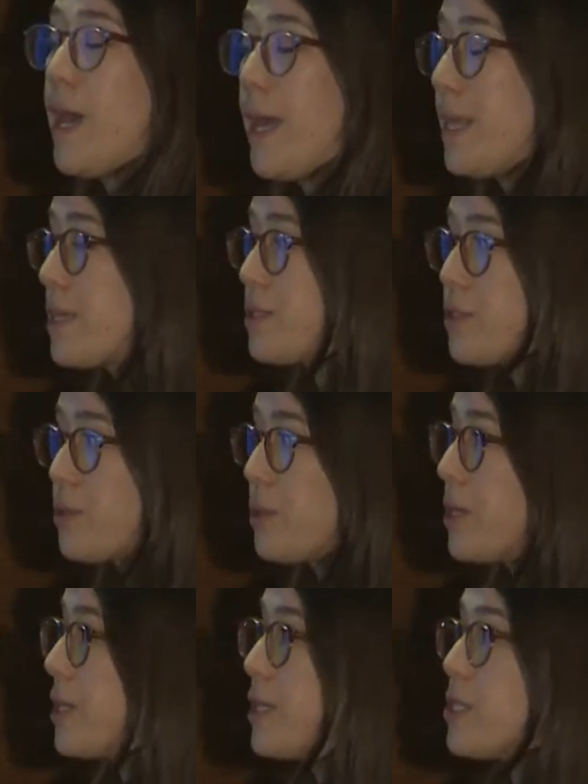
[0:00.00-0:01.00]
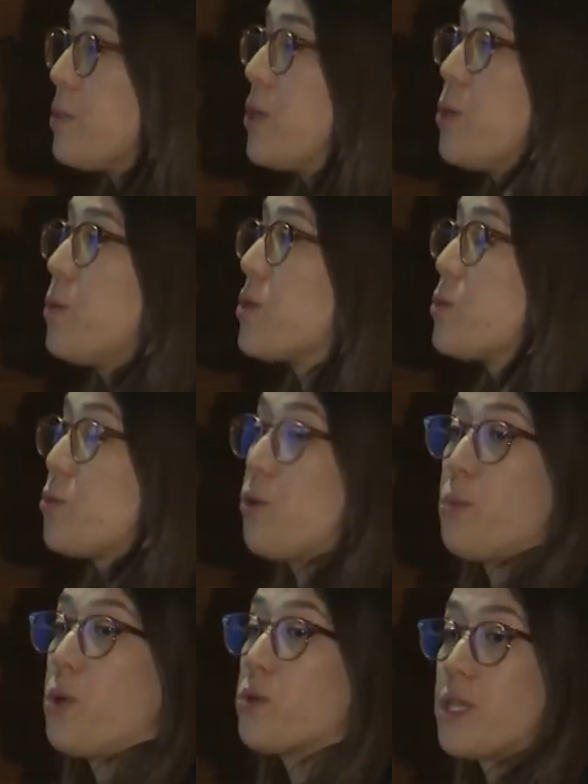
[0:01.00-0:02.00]
electric vehicles when you want to
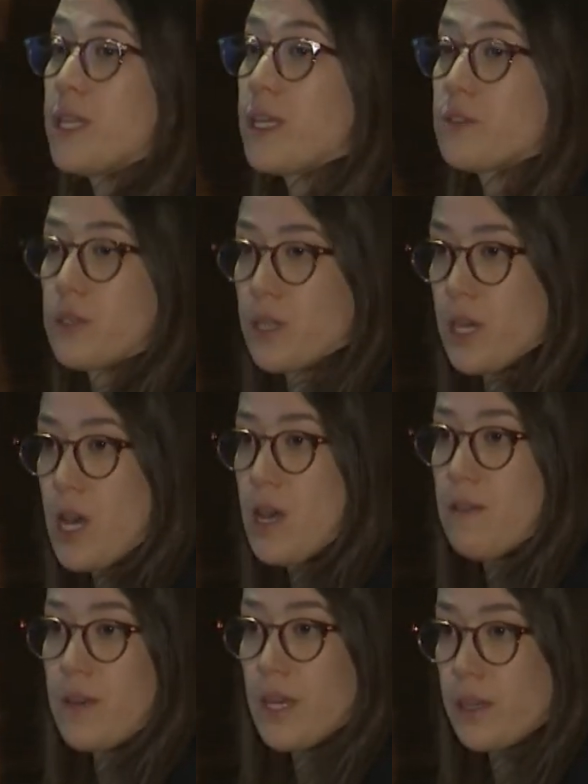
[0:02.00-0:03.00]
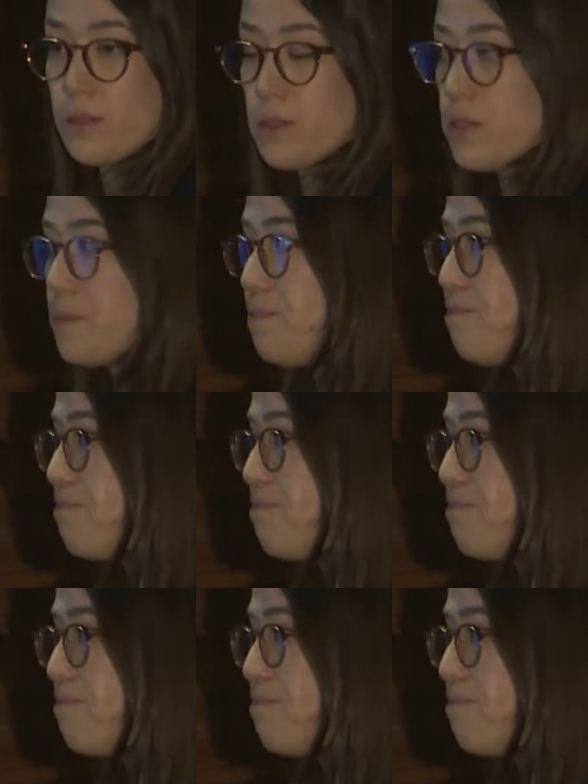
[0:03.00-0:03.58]
promote electric vehicles.